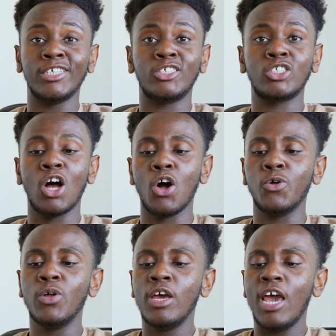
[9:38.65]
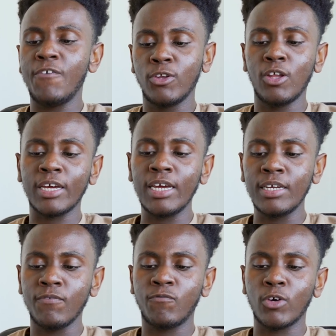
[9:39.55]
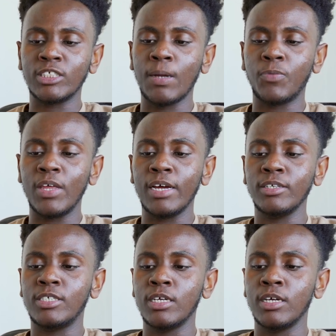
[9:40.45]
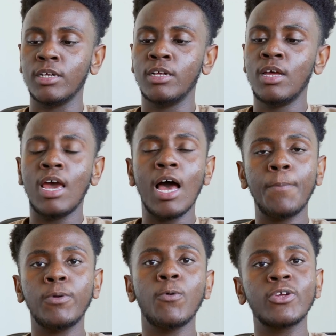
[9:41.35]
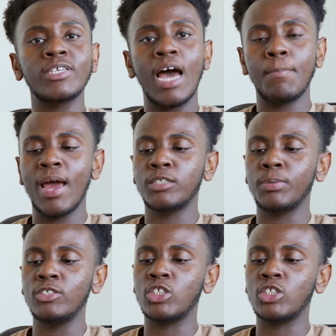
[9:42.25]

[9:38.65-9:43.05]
So if you're looking for something to help you with your time management,